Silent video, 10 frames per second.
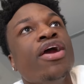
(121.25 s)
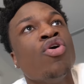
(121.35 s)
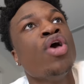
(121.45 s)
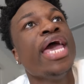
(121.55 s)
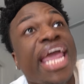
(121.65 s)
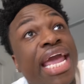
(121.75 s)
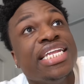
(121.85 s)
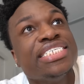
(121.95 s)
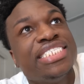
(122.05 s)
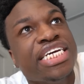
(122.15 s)
here.
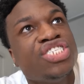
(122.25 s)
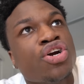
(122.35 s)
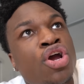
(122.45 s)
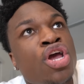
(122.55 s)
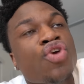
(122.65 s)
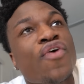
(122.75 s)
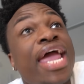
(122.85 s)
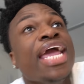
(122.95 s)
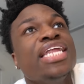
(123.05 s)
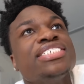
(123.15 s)
English teacher. You're
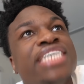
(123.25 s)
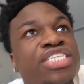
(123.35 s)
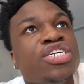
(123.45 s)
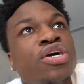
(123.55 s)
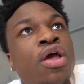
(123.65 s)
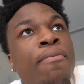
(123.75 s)
an English teacher.